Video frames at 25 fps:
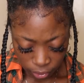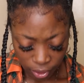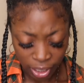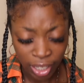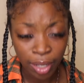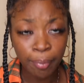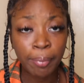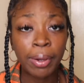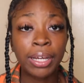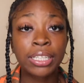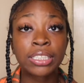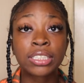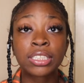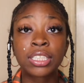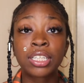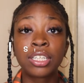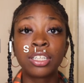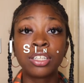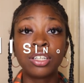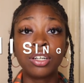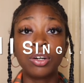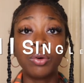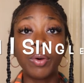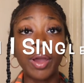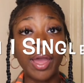Am I
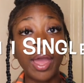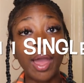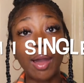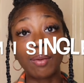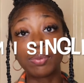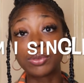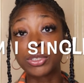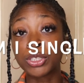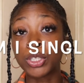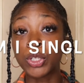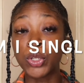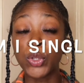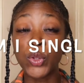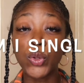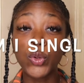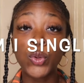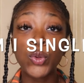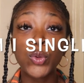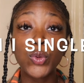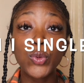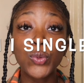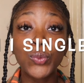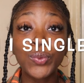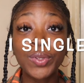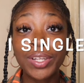single?
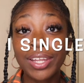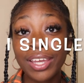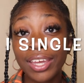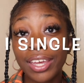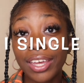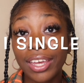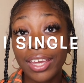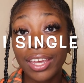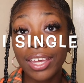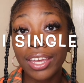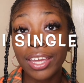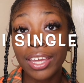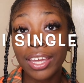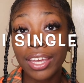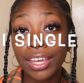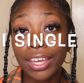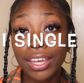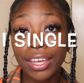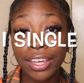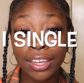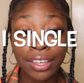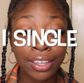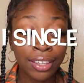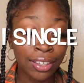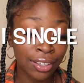
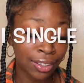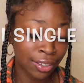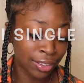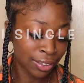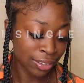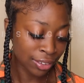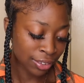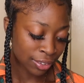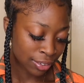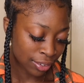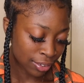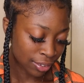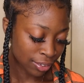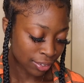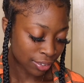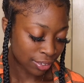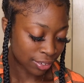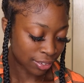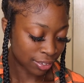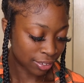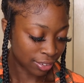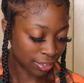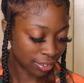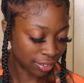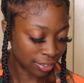Absolutely.
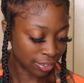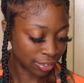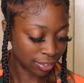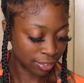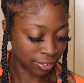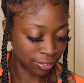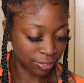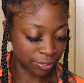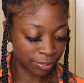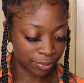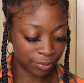Yeah.